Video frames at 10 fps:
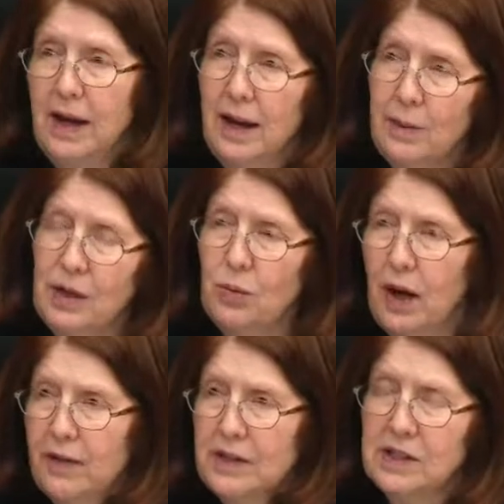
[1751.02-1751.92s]
I mean,
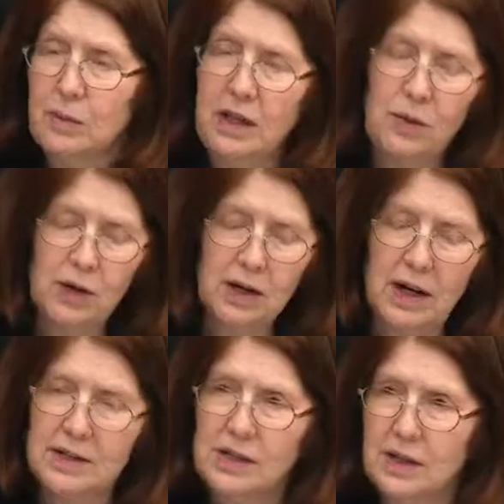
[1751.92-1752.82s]
on this committee, we're
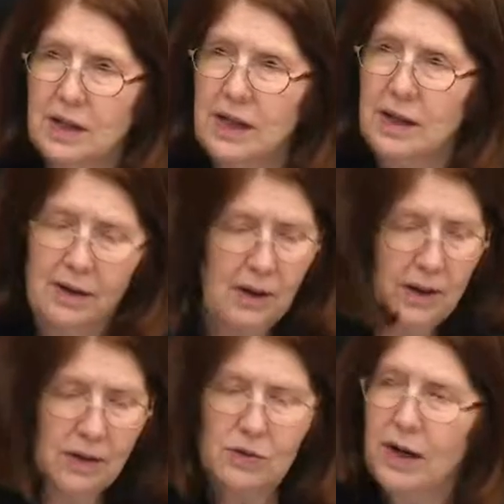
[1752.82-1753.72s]
constantly
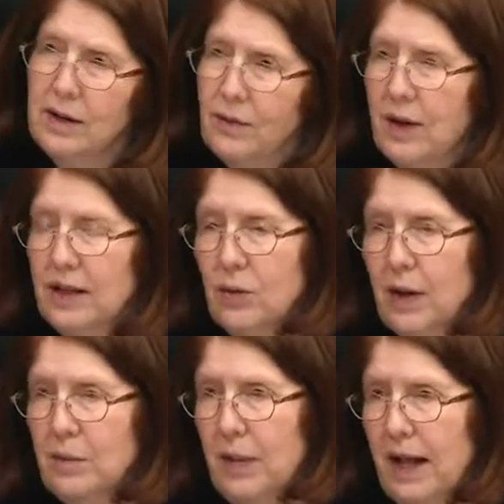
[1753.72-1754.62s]
trying to find the
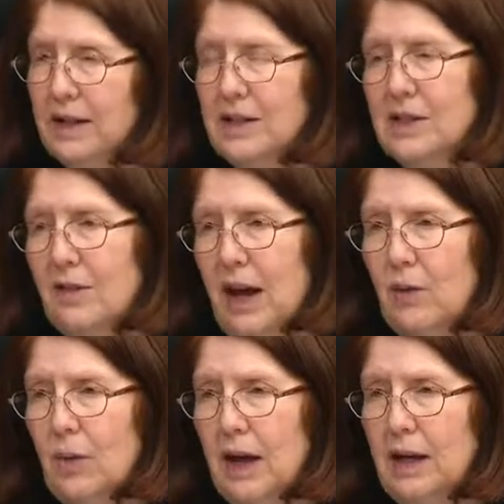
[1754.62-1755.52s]
right balance of that,
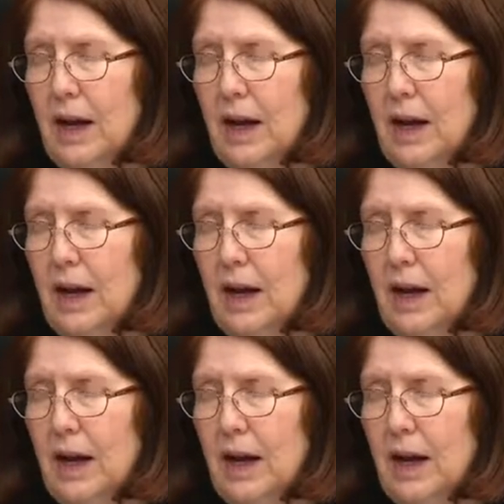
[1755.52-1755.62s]
right?